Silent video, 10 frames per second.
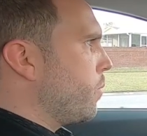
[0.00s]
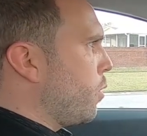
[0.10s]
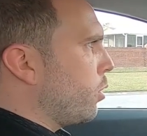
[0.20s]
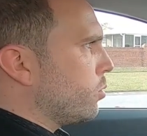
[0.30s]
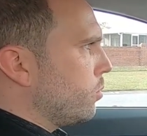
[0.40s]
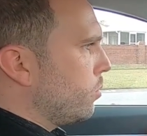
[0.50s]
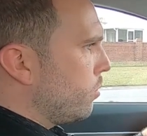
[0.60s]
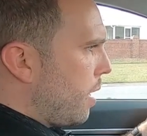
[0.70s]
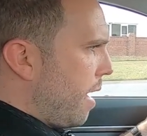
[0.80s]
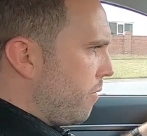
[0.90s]
You also
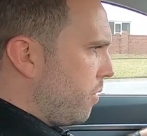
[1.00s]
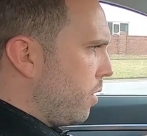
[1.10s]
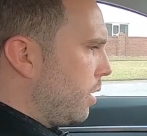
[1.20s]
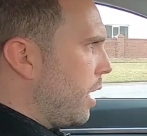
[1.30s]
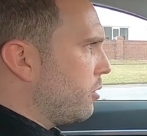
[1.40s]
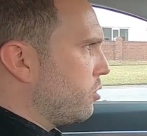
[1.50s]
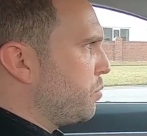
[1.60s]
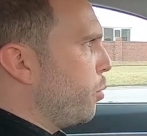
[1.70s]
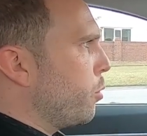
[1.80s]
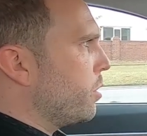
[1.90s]
have the Elantra
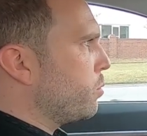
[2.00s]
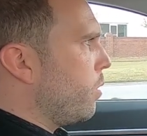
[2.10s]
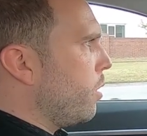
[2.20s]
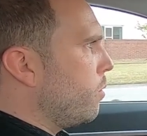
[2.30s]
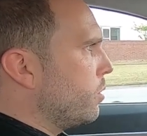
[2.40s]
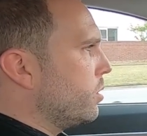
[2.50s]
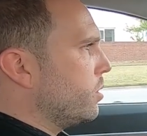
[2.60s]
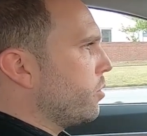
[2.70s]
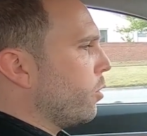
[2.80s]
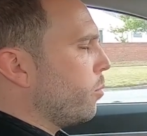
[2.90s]
Sport as well, which
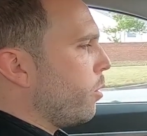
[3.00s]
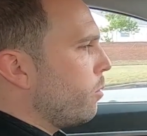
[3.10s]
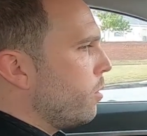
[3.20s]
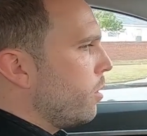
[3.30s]
is the turbo.